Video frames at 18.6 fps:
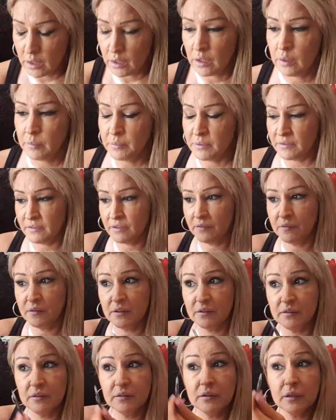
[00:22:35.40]
Let me see if this
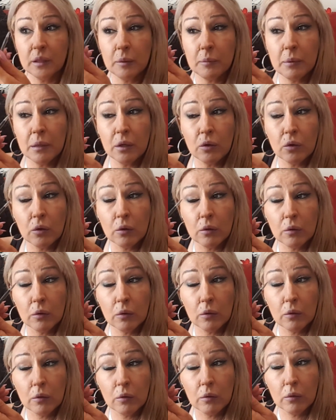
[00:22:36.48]
is any better.
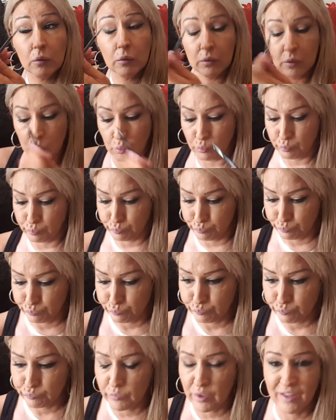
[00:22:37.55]
Nope,
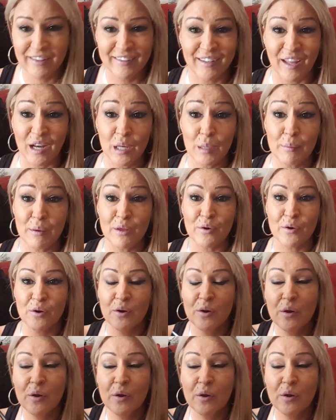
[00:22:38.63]
not any better.